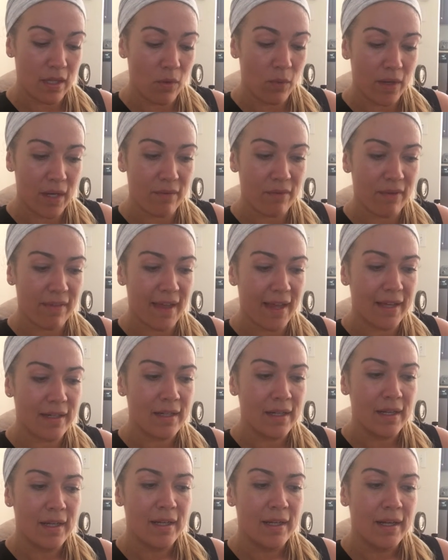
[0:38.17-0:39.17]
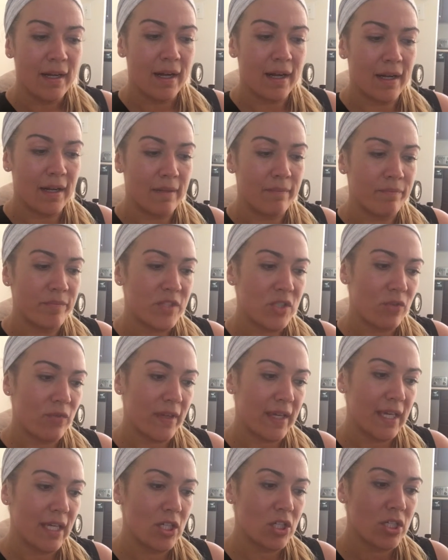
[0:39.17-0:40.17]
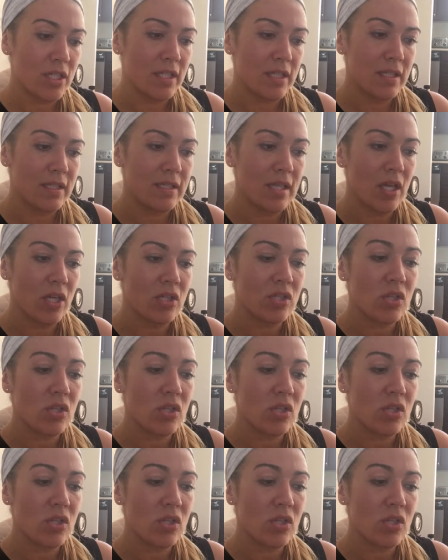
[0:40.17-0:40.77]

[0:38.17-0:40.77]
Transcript: whatever that certification is.